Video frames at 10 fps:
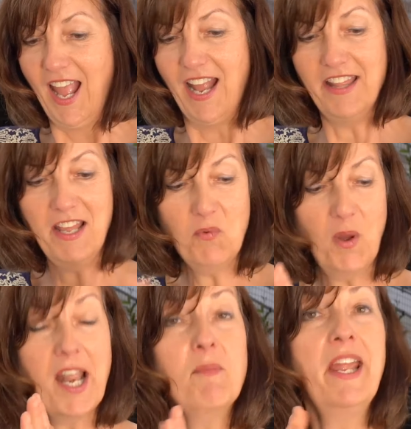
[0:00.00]
And then
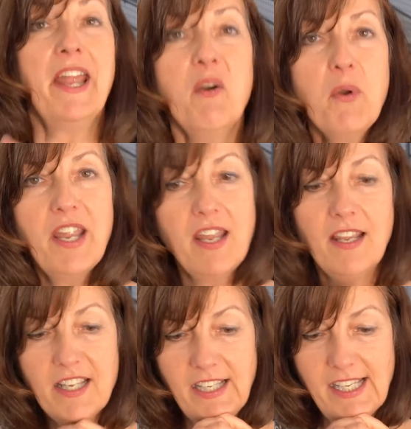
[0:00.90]
what I'm
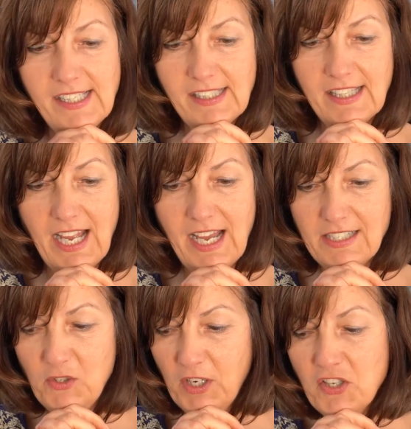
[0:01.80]
hearing is
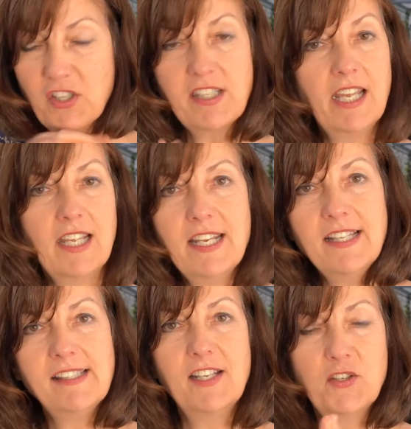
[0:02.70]
that you can just add
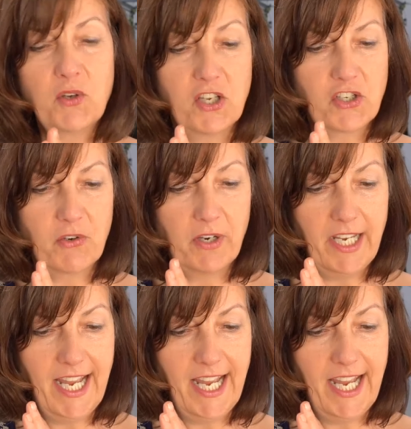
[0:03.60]
anything to kitchery.